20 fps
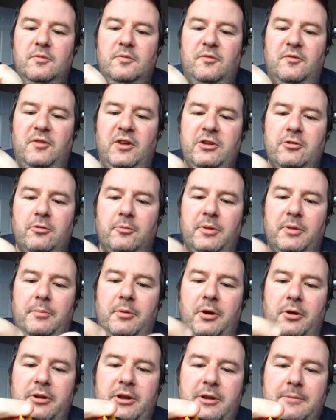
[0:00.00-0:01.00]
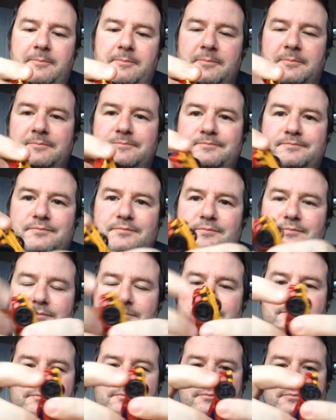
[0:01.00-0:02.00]
Flick up the bonnet
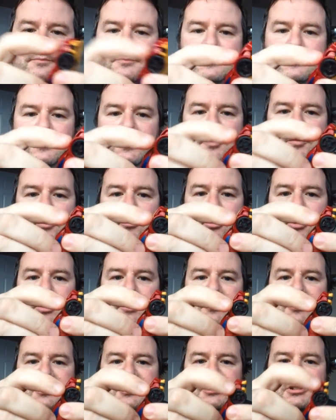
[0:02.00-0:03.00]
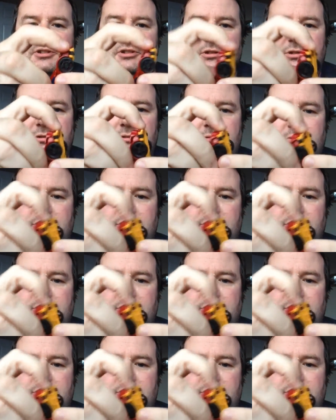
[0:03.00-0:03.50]
of the Rodimus,